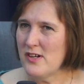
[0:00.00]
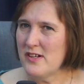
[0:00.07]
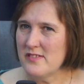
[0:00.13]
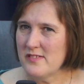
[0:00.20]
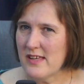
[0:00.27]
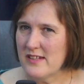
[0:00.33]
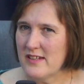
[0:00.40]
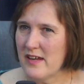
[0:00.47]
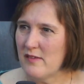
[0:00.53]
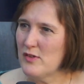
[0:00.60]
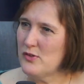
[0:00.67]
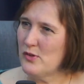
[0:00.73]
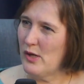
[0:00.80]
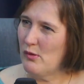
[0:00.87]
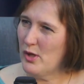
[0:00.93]
I said never
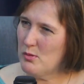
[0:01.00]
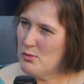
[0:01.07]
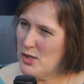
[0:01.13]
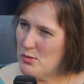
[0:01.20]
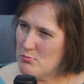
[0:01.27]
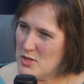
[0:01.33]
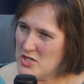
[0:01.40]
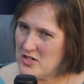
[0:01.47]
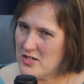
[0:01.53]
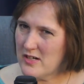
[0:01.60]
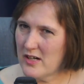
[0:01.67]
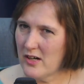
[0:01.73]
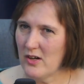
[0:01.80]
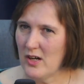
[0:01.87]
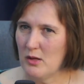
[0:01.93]
do I want to be a
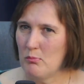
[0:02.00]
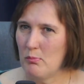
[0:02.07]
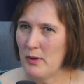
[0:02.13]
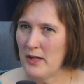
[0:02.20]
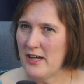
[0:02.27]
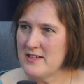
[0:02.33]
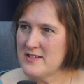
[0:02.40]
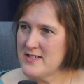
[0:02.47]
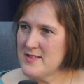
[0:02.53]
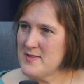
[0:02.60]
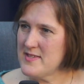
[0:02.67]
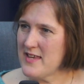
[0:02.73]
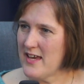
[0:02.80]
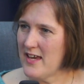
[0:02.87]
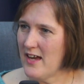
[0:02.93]
missionary, but I did
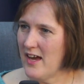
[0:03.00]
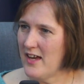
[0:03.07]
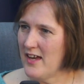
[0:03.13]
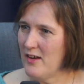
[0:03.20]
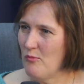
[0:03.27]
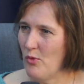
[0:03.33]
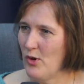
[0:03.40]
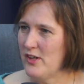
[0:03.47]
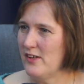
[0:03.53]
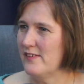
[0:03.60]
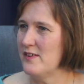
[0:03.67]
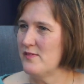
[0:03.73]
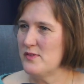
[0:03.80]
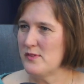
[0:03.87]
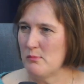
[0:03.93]
say I want to
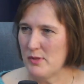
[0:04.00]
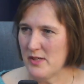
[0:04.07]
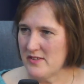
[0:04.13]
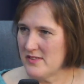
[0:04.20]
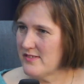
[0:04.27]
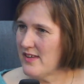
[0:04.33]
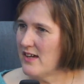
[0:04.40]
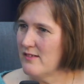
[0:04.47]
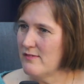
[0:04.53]
live someplace safe.